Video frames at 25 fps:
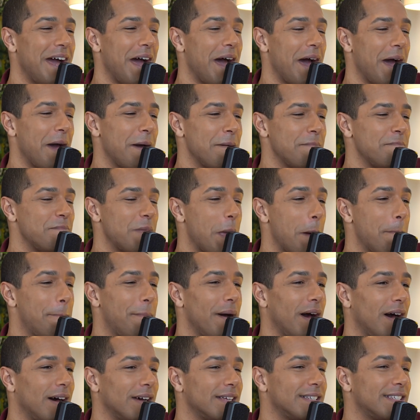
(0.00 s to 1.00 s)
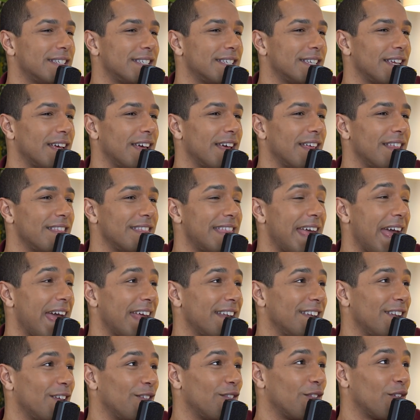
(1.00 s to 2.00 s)
Um, but
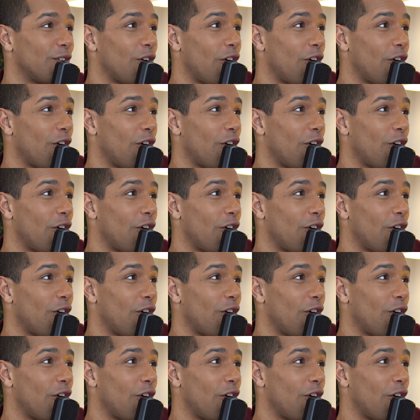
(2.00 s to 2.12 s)
then...